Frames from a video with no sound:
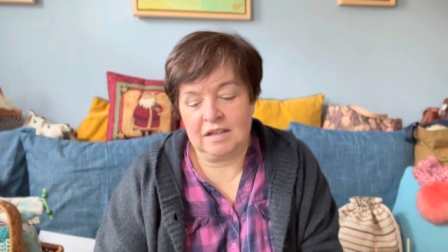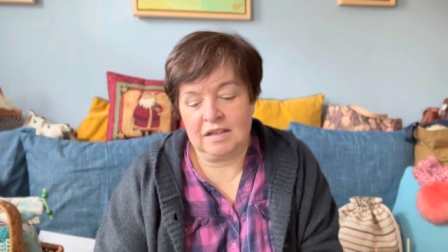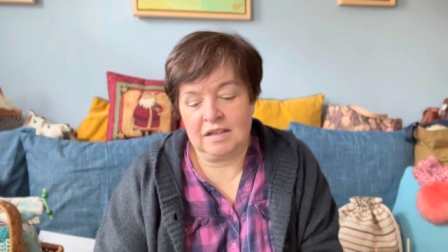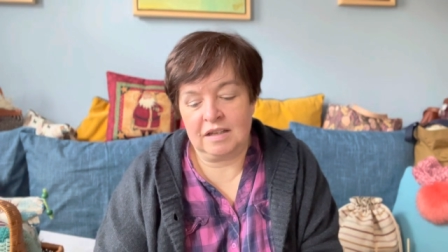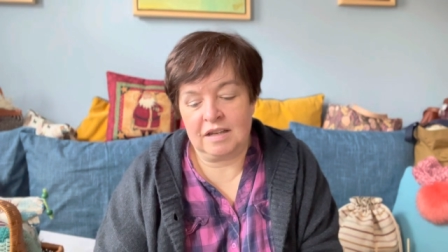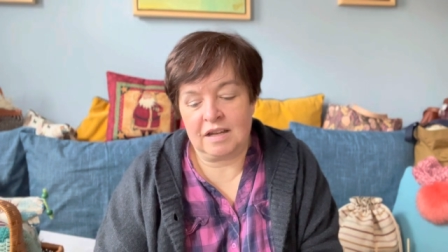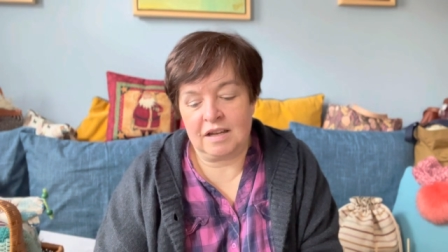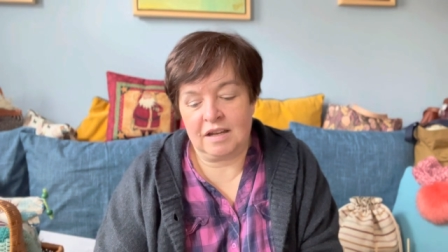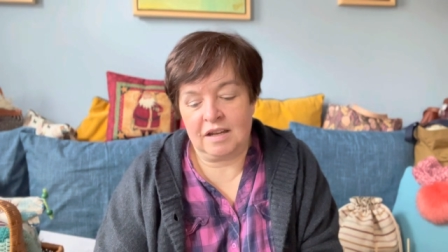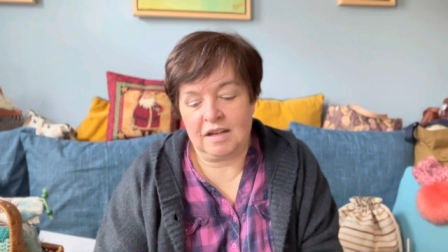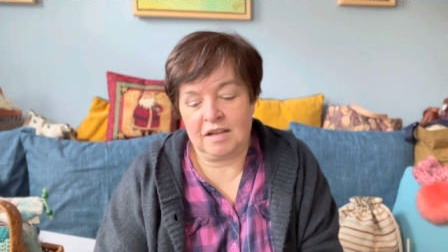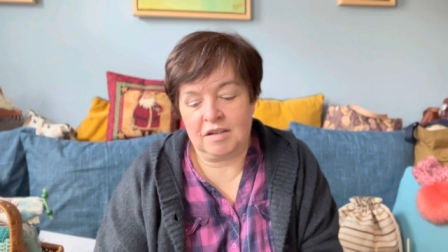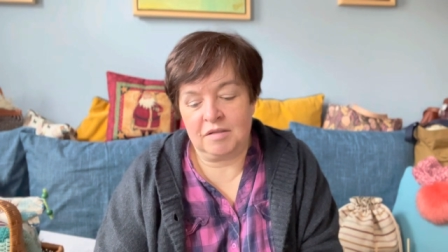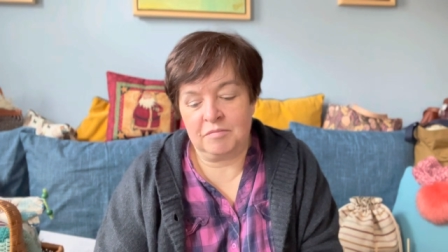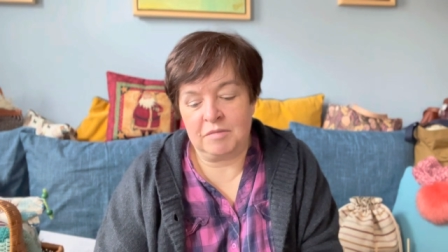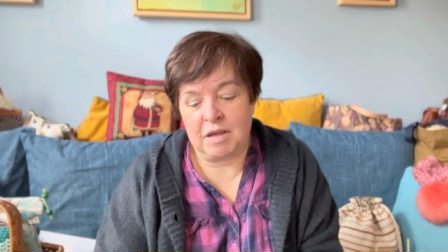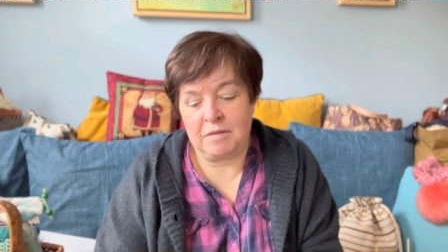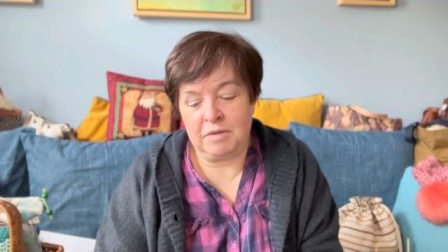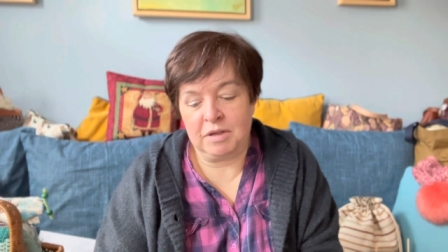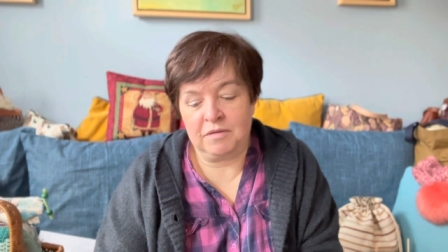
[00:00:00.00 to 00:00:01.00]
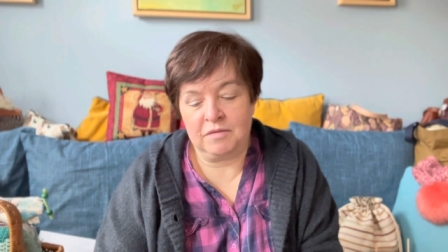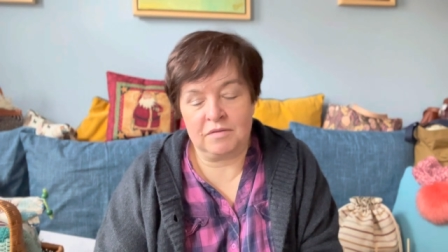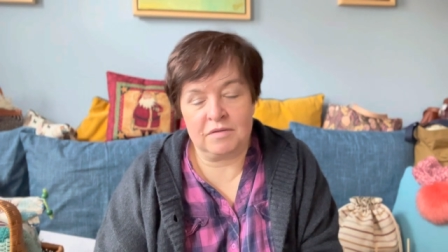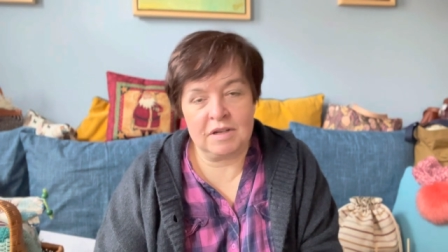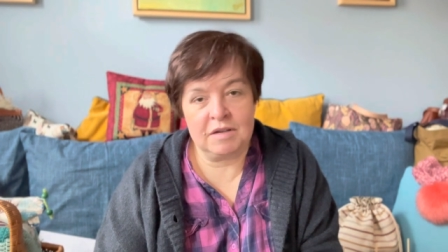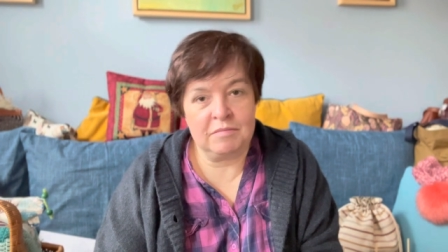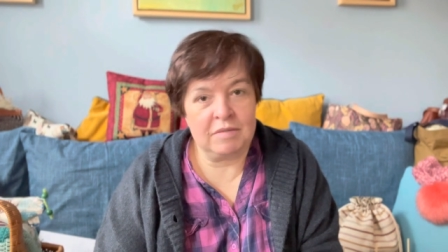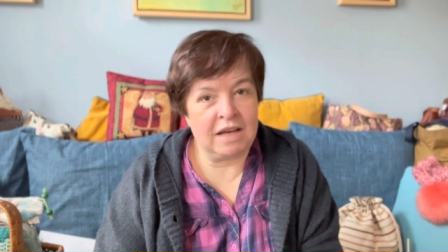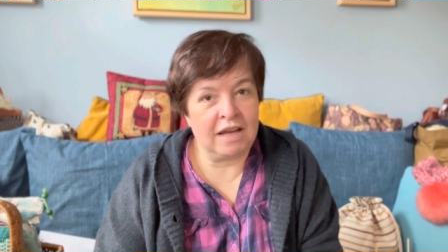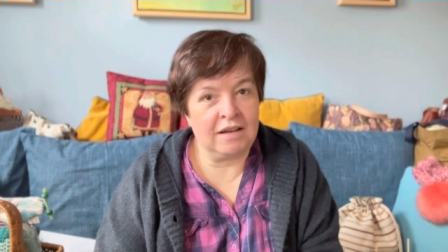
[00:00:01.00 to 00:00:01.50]
like maybe
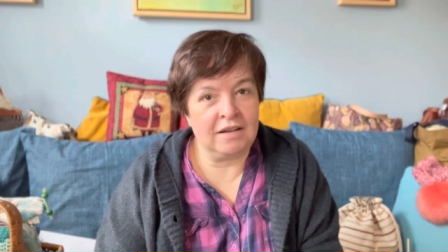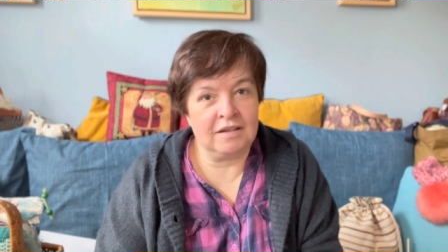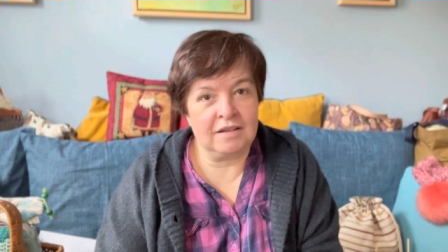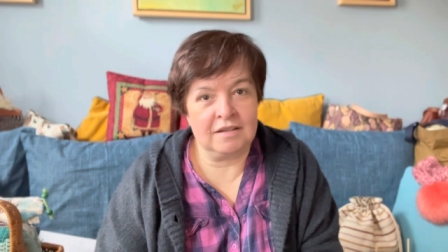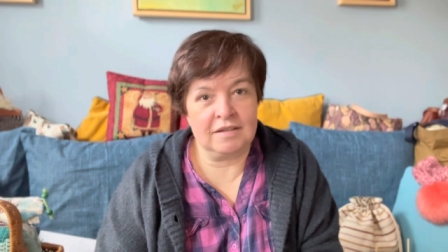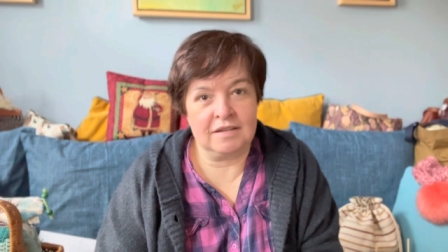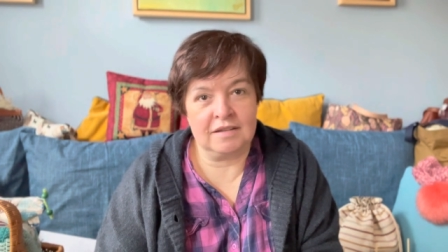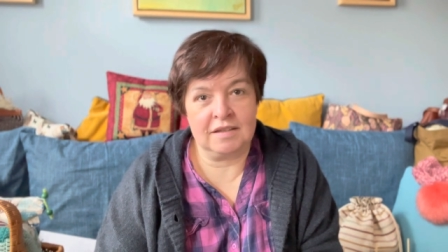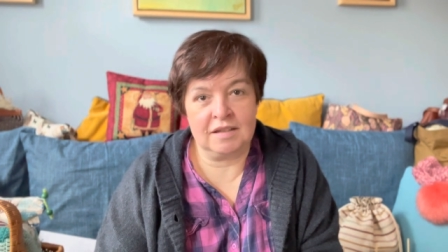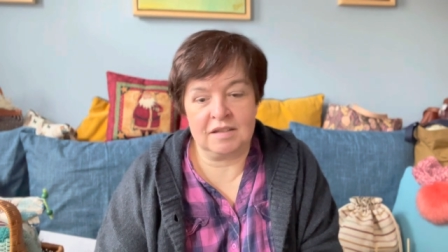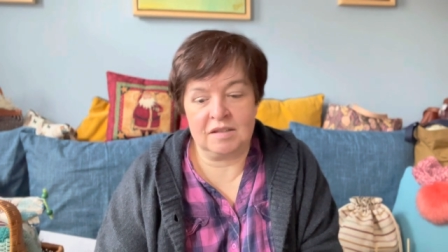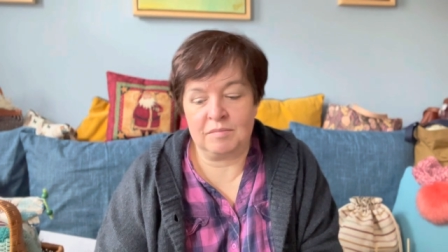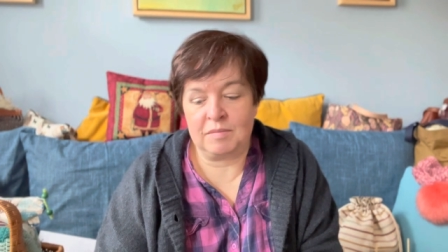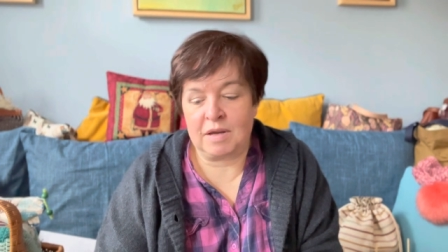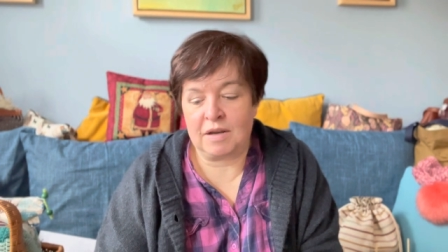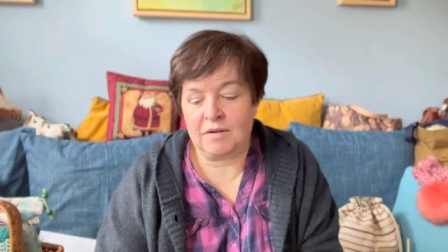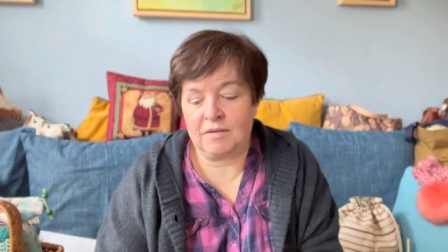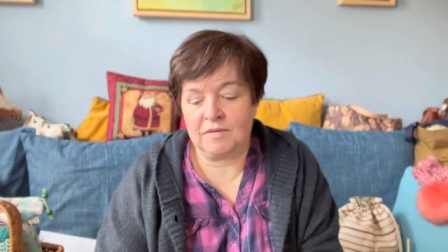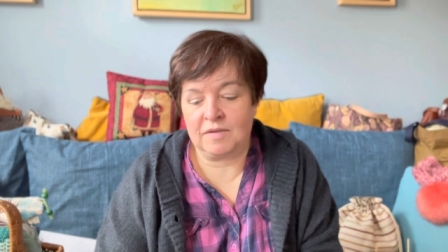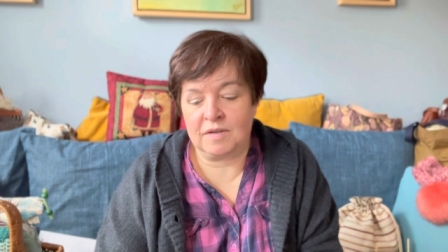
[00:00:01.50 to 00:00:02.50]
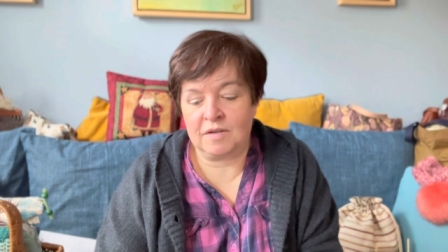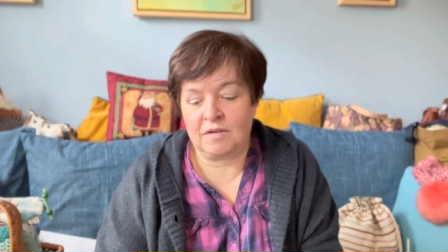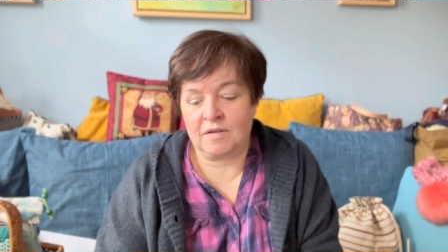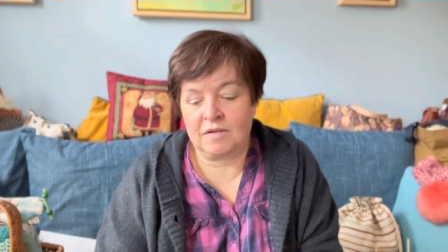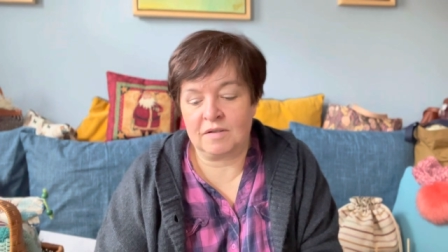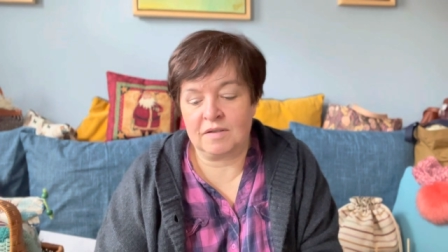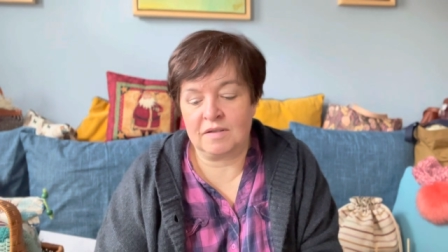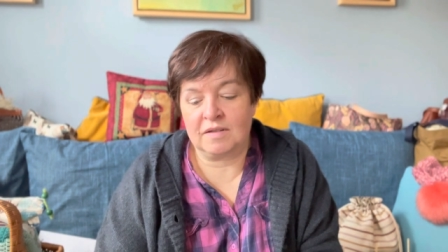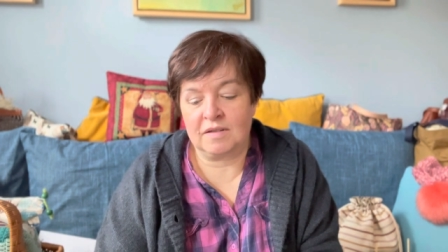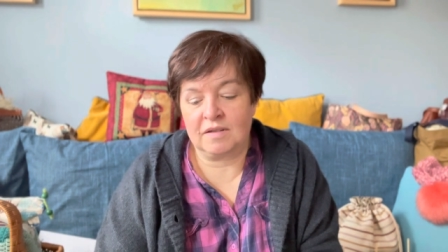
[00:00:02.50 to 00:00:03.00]
3 blankets, 6 pair of
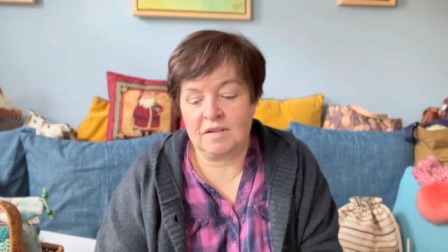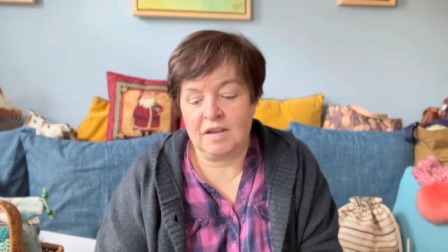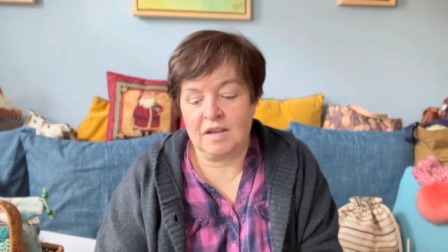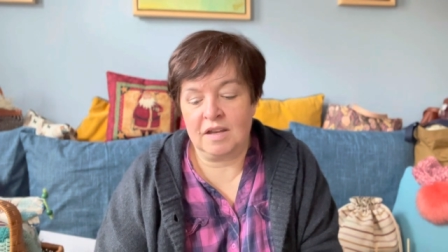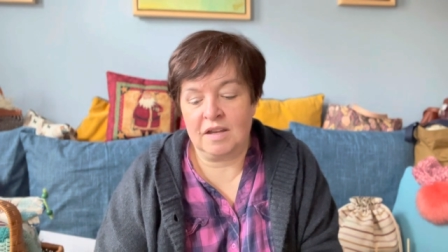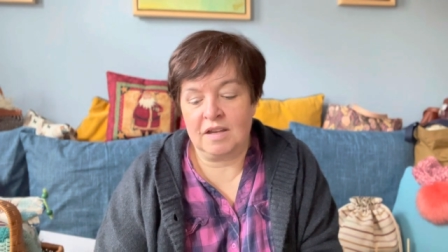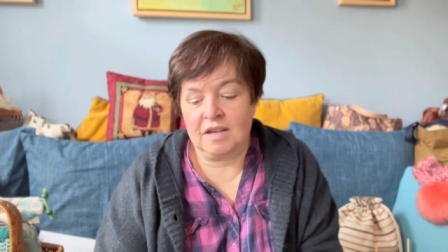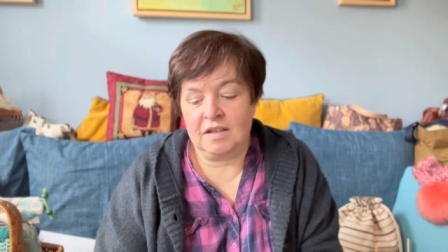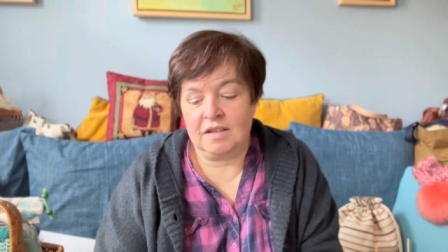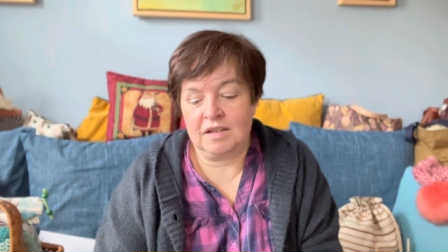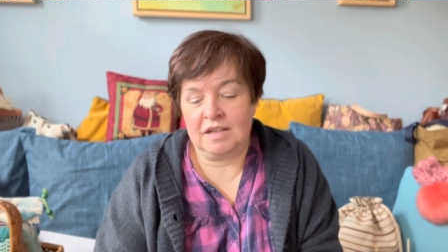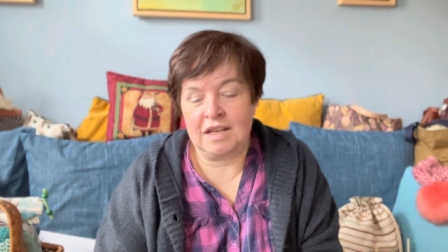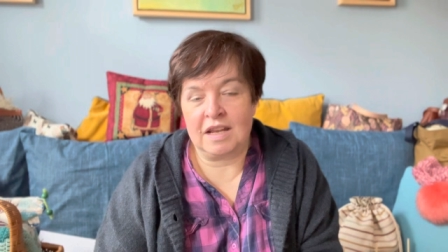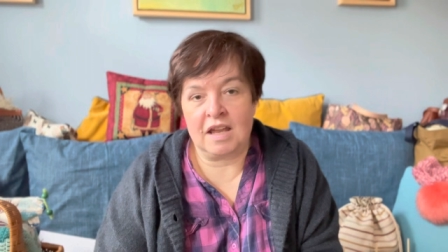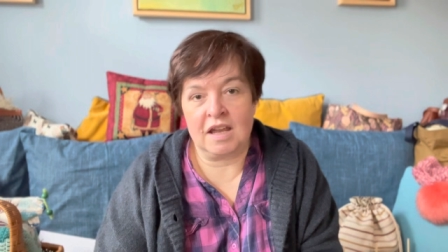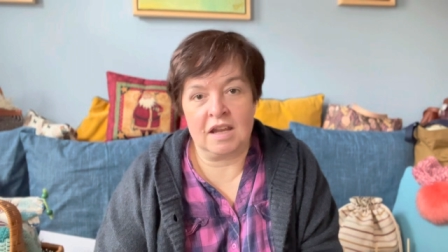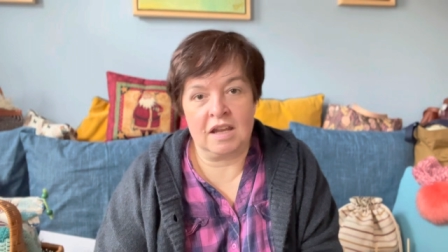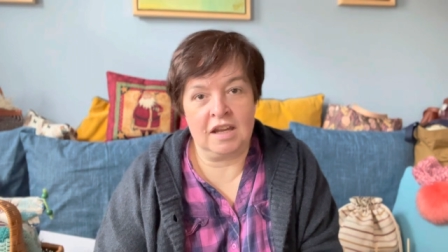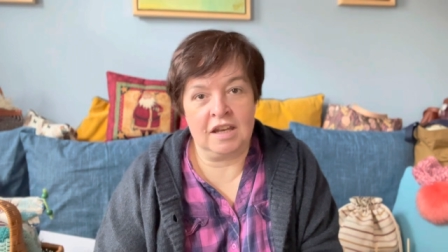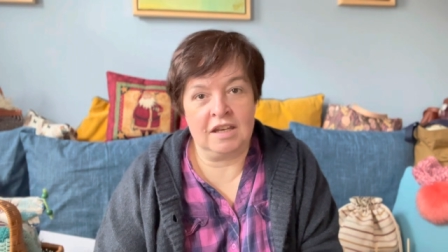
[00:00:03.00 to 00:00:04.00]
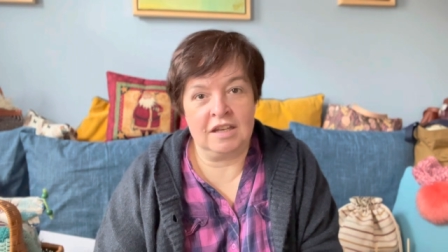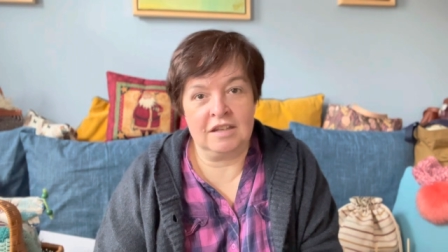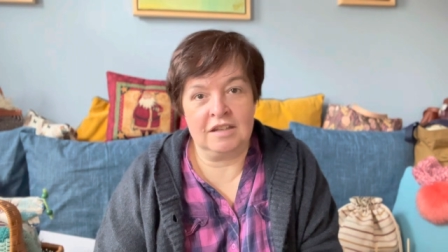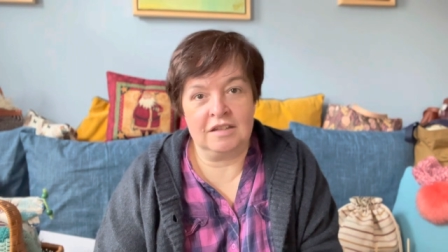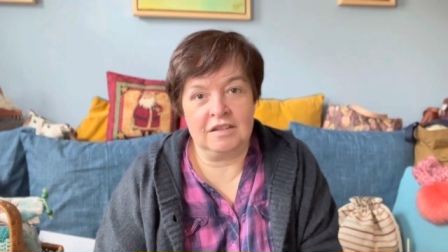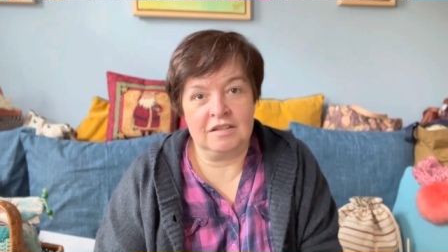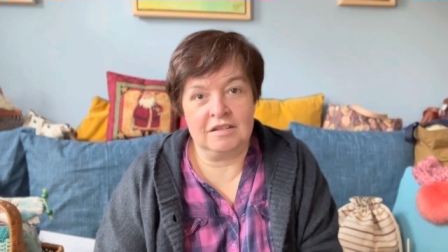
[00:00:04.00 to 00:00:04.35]
socks, 9